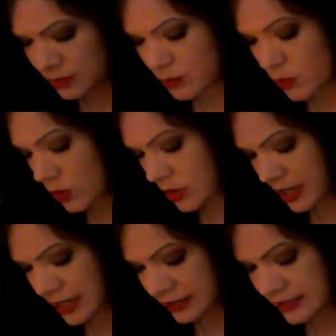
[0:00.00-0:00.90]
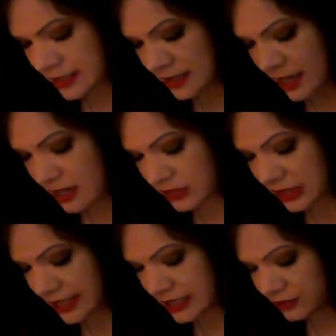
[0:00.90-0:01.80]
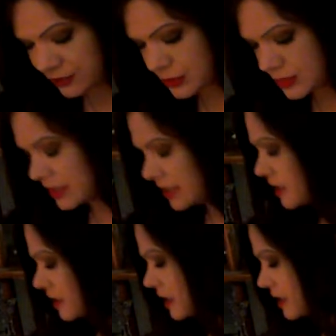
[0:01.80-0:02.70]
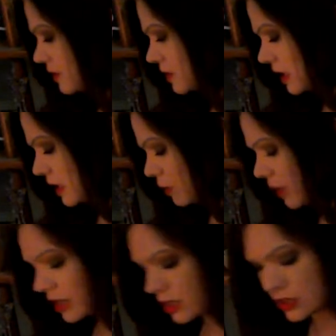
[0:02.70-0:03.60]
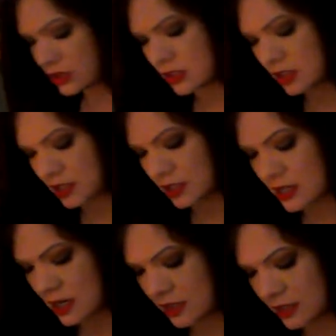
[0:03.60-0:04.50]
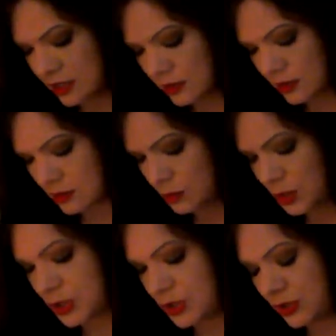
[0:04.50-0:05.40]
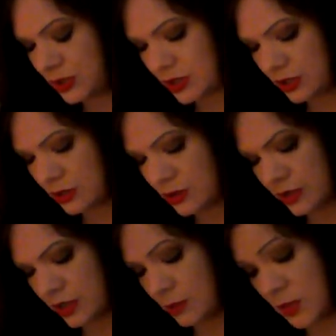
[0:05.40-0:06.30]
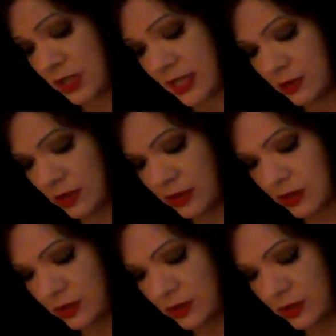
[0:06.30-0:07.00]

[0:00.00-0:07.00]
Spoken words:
or at least heavily influence this King of Pentacles to not pursue you or communicate with you.